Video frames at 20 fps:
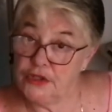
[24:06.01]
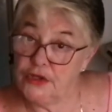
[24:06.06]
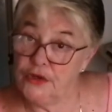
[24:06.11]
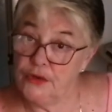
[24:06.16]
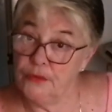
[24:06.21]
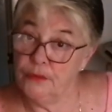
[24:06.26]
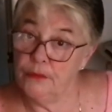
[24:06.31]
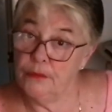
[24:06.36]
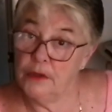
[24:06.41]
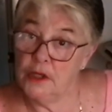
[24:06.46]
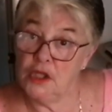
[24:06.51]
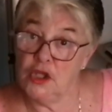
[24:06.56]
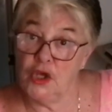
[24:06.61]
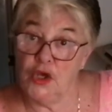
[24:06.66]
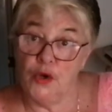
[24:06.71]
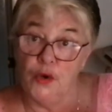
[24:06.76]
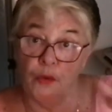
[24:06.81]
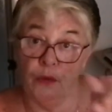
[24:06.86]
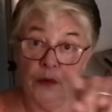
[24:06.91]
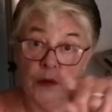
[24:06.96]
to you.
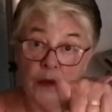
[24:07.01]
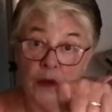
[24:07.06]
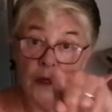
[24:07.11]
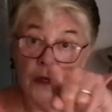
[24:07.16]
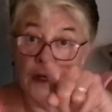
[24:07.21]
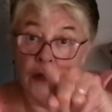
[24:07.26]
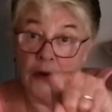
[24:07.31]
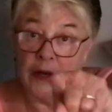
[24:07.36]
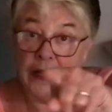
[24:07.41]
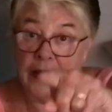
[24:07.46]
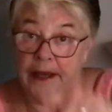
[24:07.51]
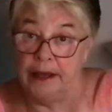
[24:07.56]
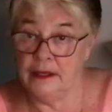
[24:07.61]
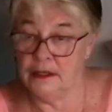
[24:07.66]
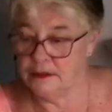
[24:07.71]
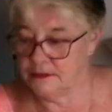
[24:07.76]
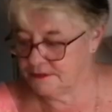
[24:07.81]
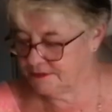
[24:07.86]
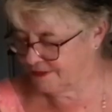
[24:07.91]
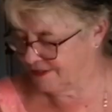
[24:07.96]
You,
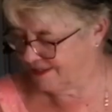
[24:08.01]
okay?